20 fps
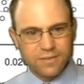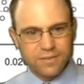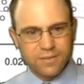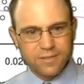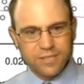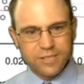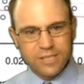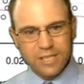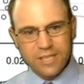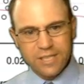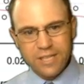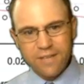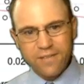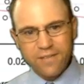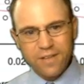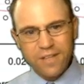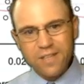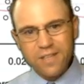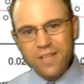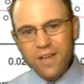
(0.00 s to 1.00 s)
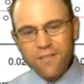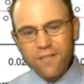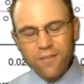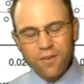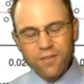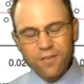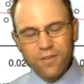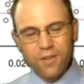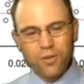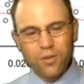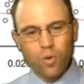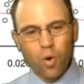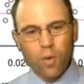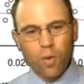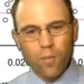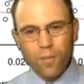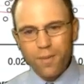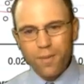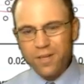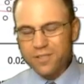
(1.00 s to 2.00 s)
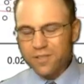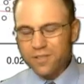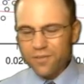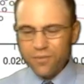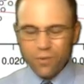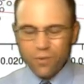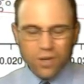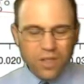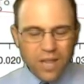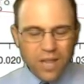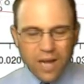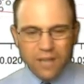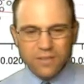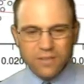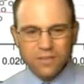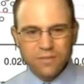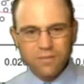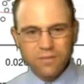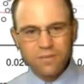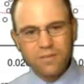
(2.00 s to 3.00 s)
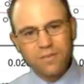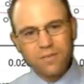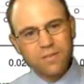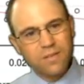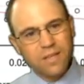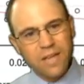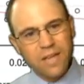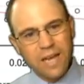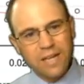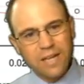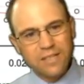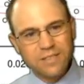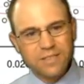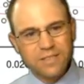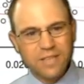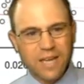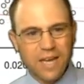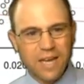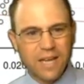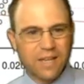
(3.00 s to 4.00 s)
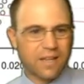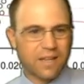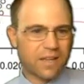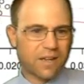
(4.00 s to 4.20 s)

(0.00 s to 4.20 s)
significantly different than normal, but it's a 3,000 data set.